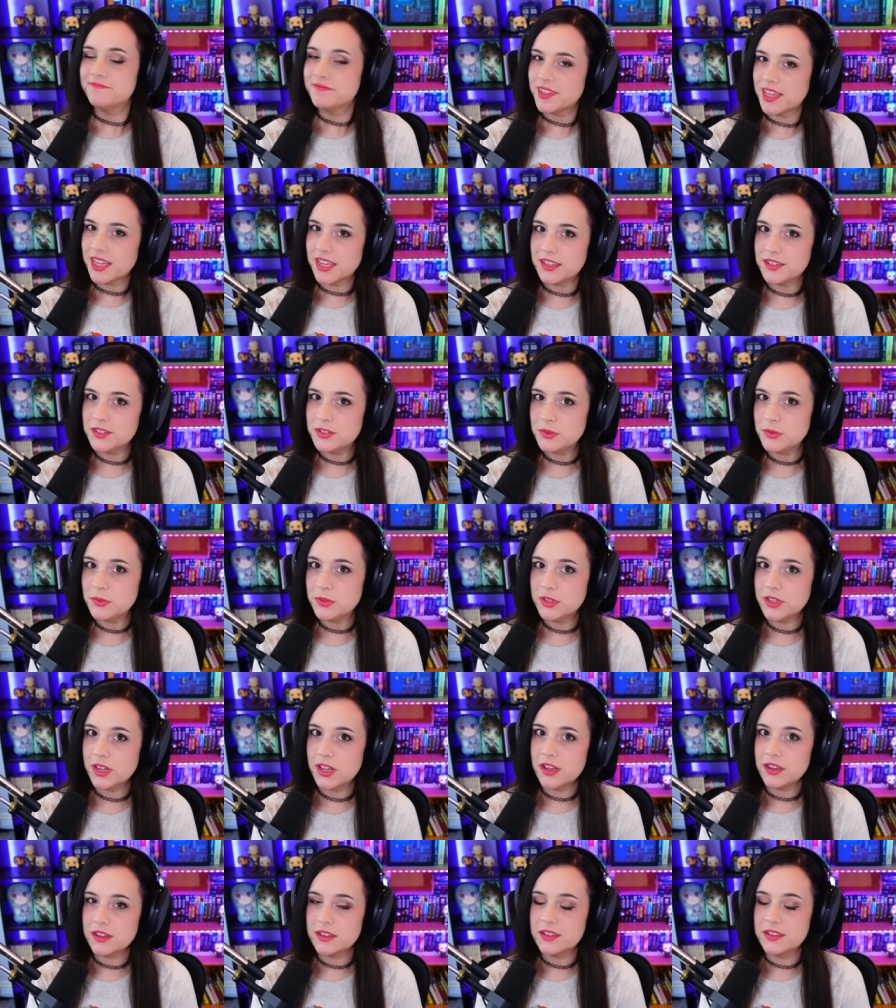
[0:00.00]
and
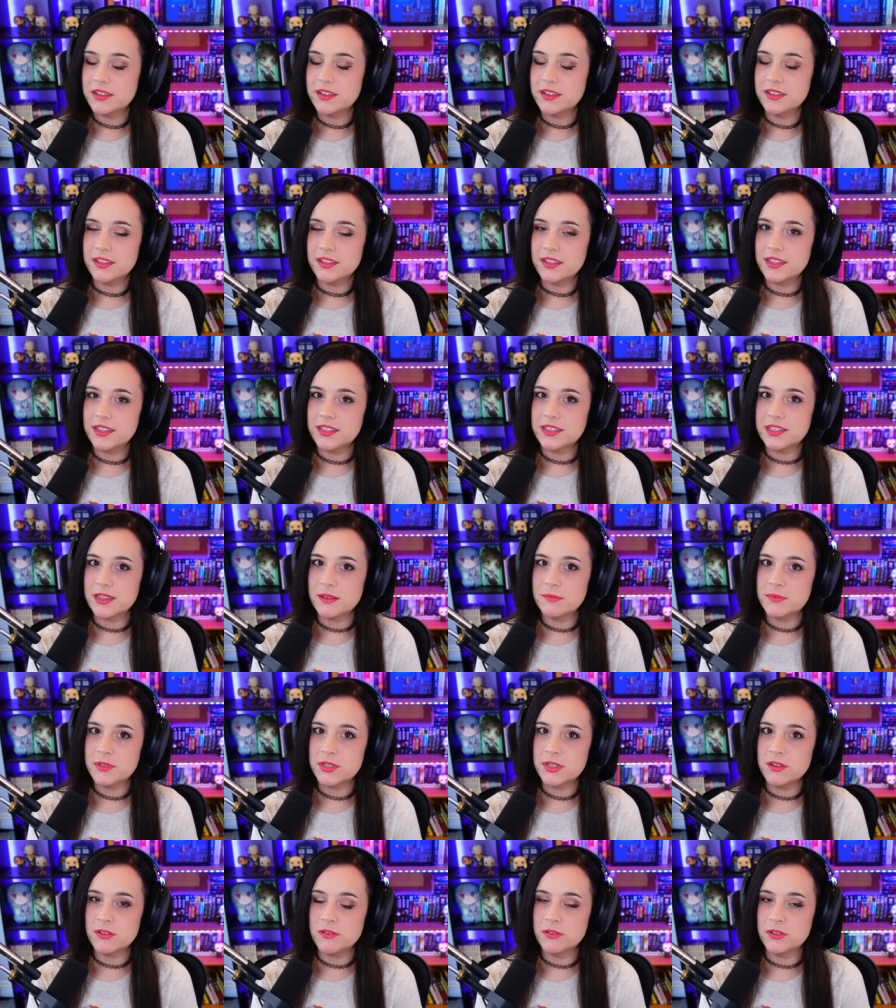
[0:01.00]
Unalaq is up
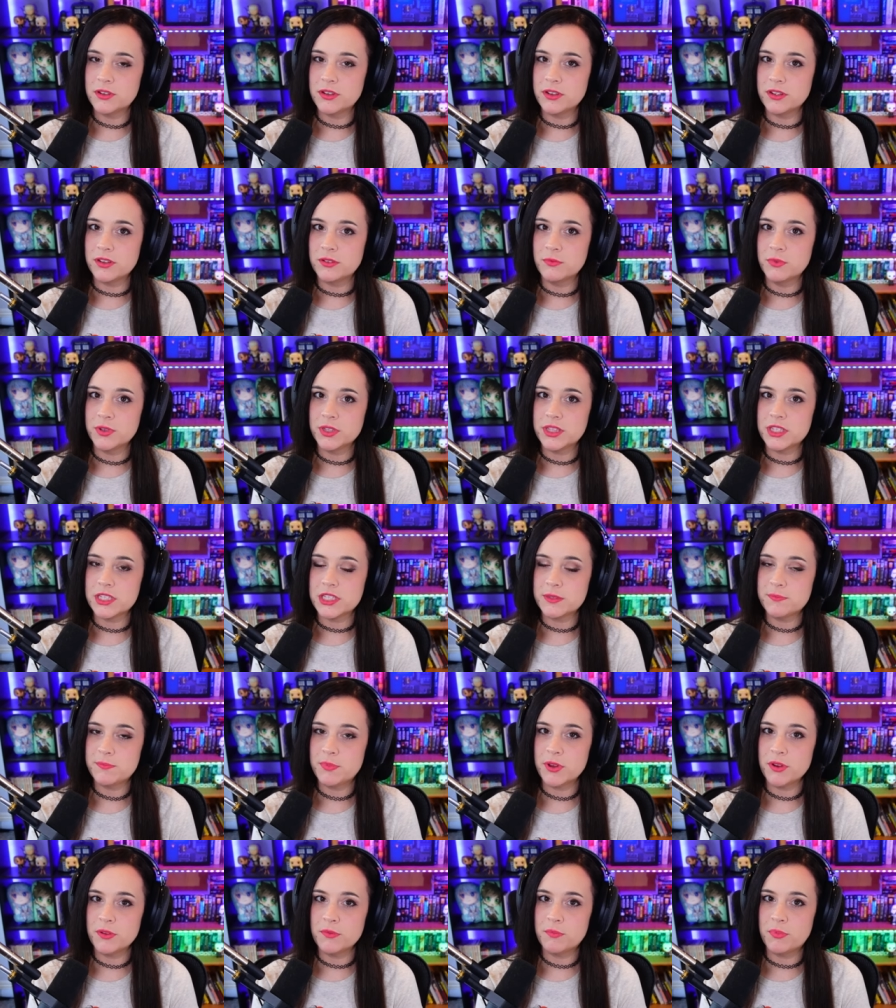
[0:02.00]
to no good with the
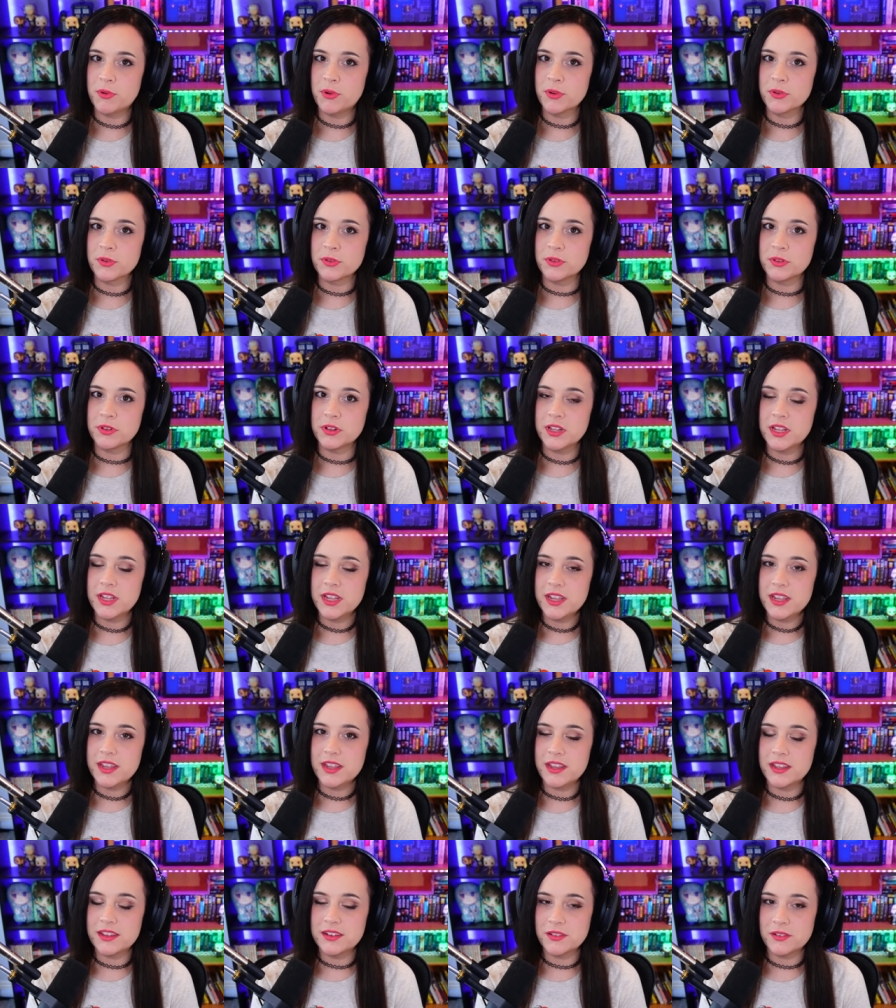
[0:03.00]
spirit portal
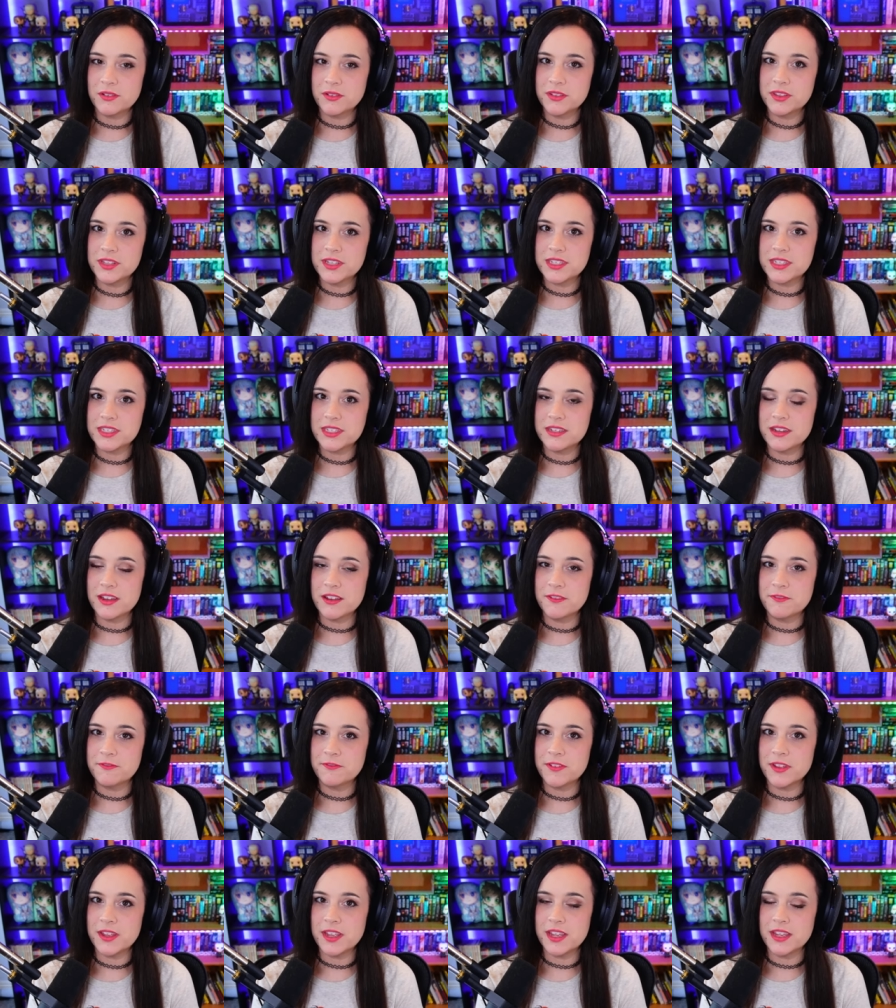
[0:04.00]
and all this
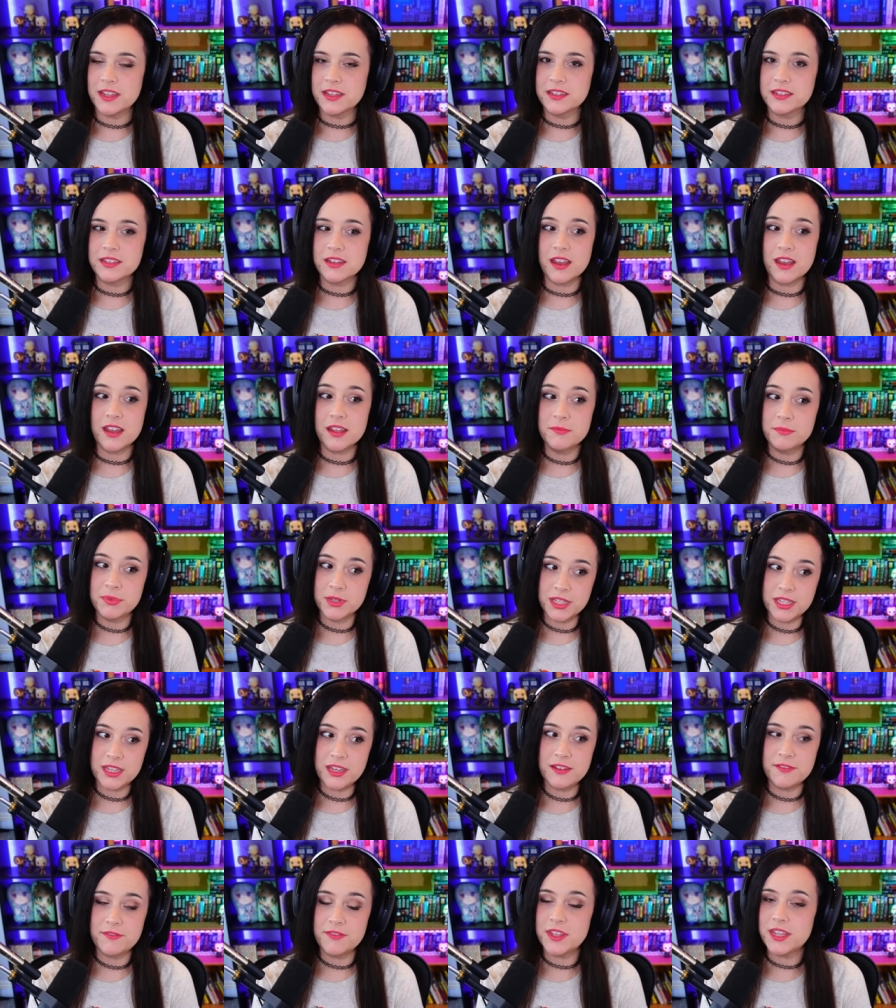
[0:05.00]
stuff. And I
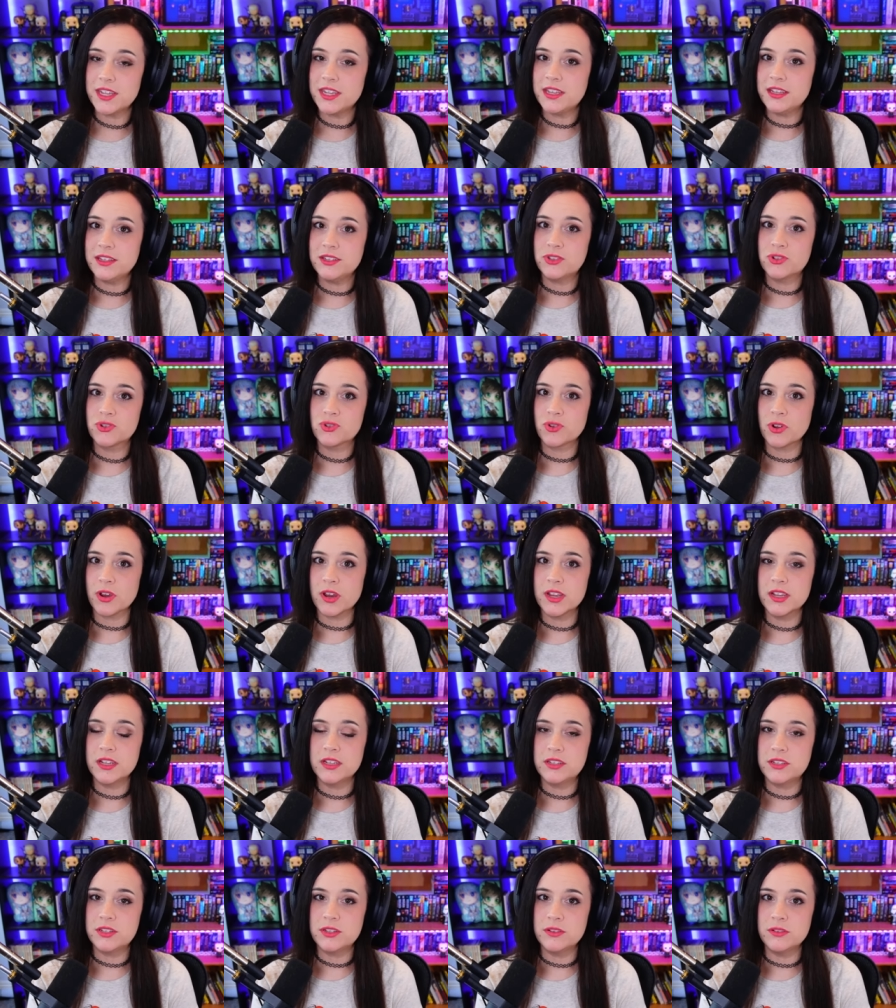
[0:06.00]
believe that he's
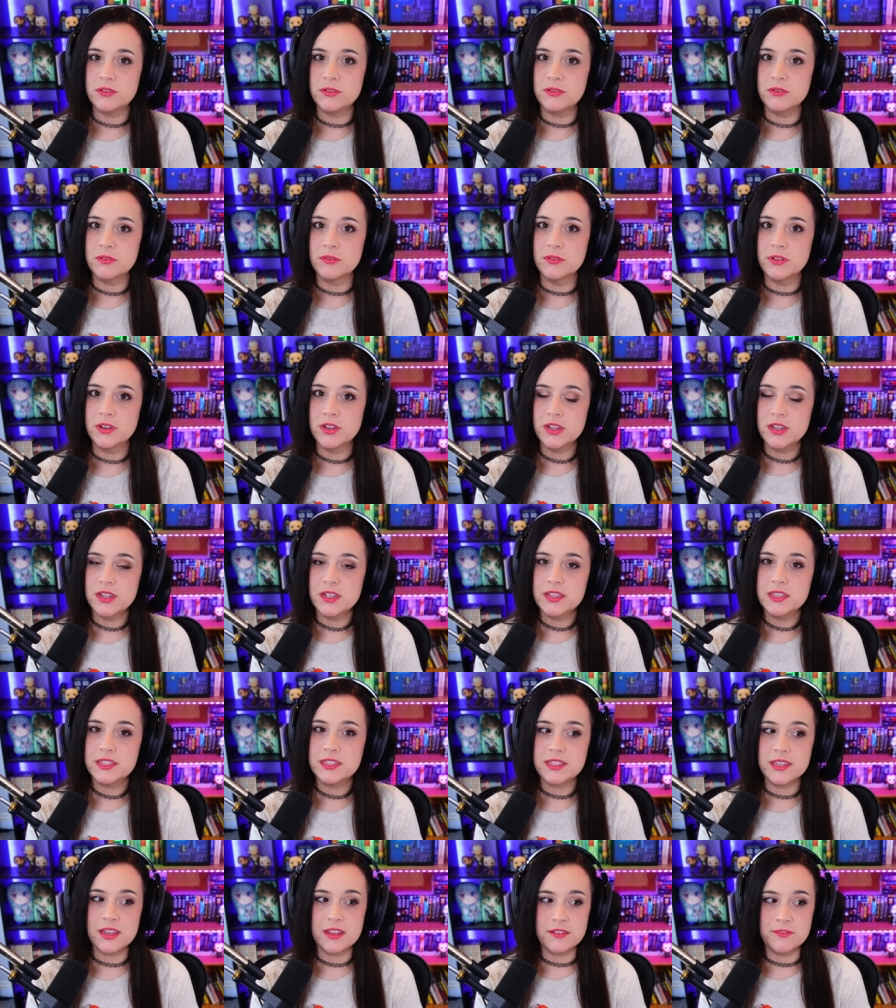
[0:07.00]
trying to
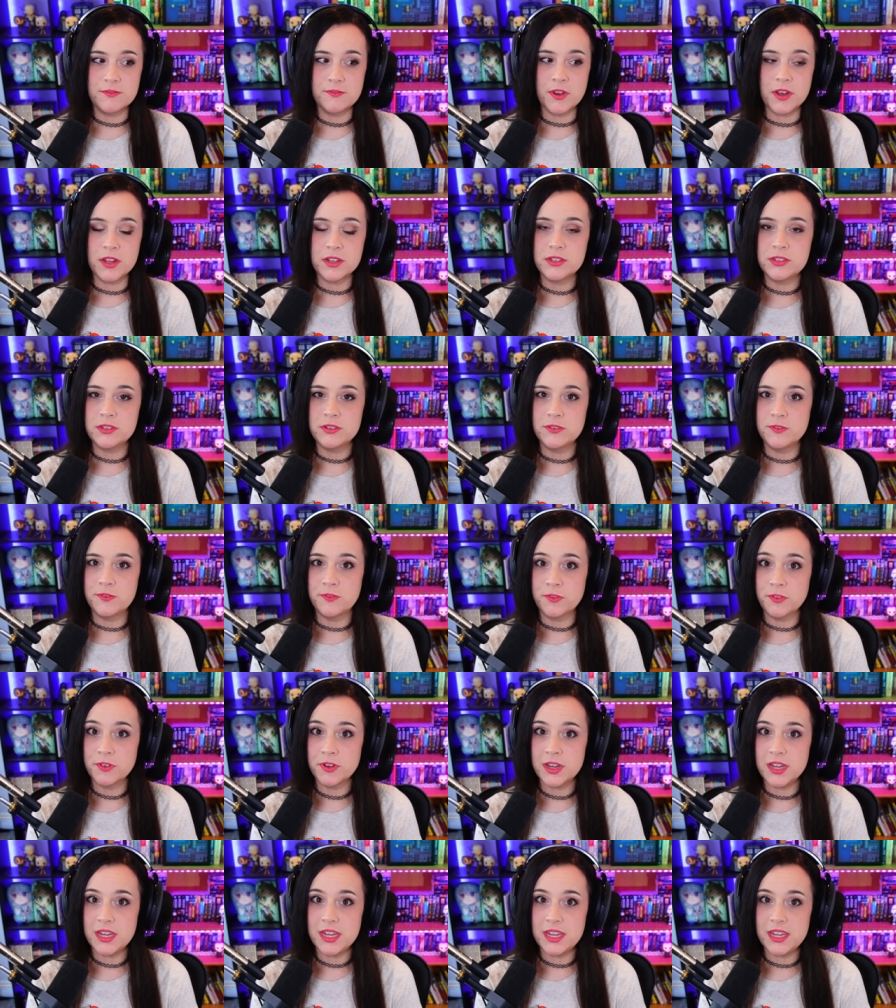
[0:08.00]
set Vaatu
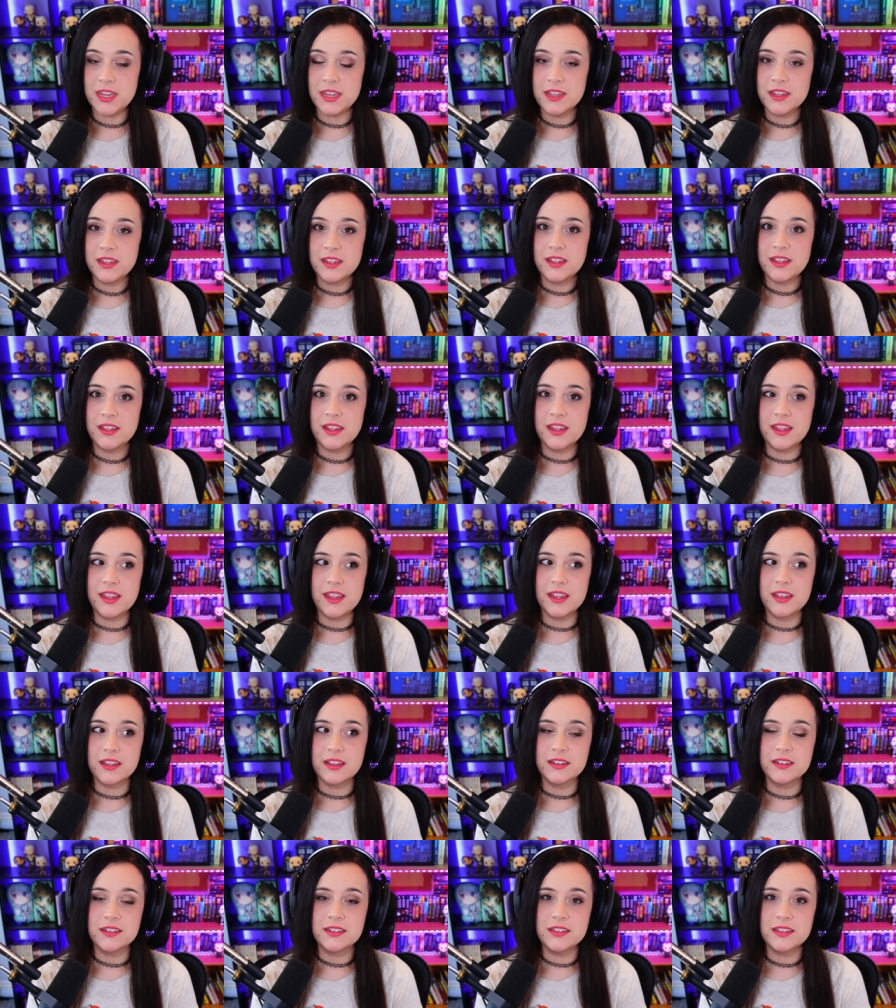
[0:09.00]
free.
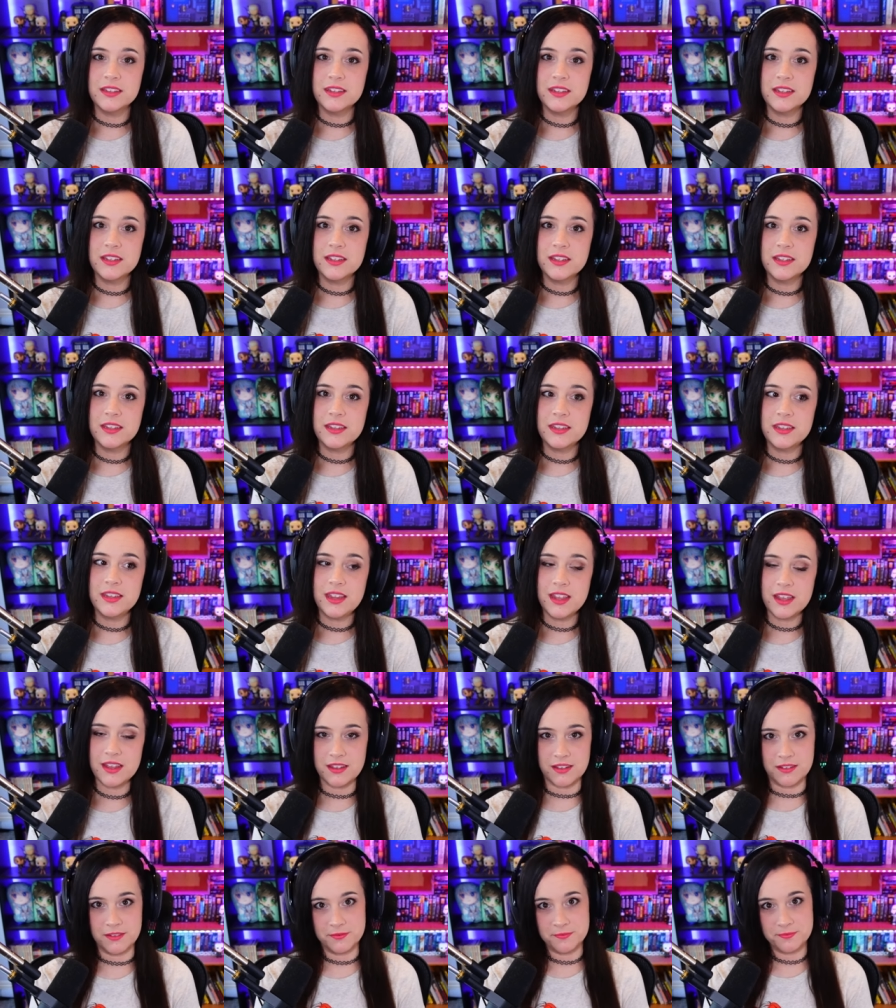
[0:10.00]
And
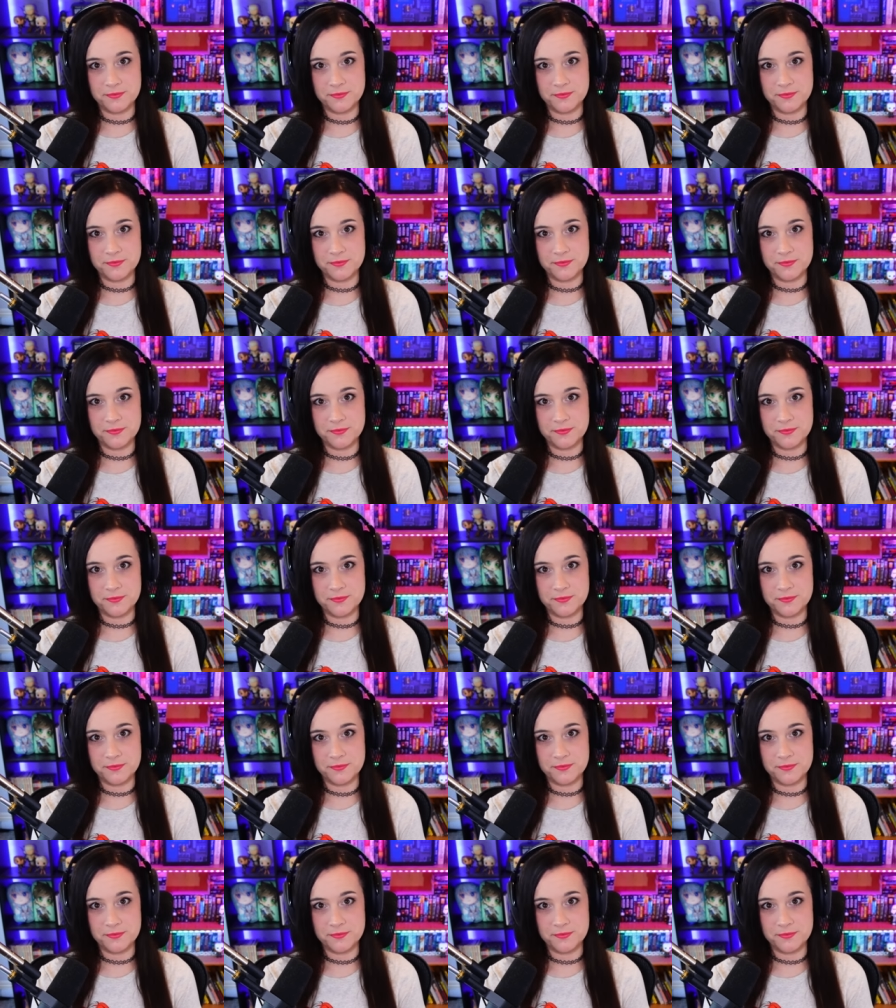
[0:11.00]
yeah,